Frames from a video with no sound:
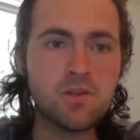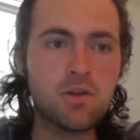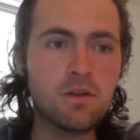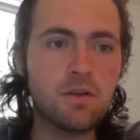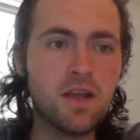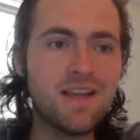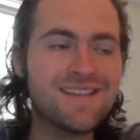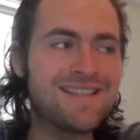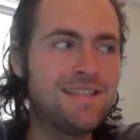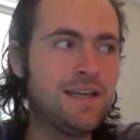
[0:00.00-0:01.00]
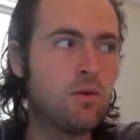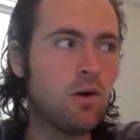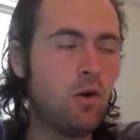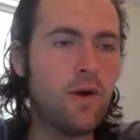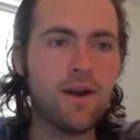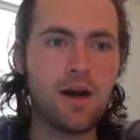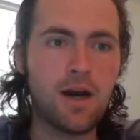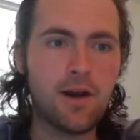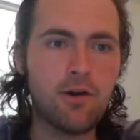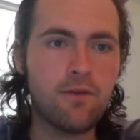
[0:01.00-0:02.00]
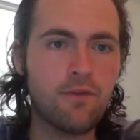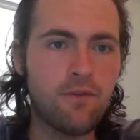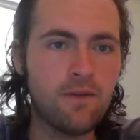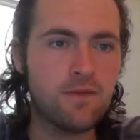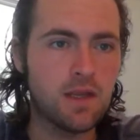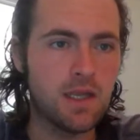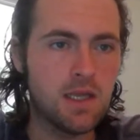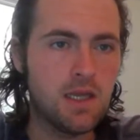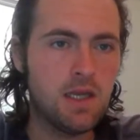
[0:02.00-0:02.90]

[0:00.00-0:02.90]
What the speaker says: History of the league, 0-150.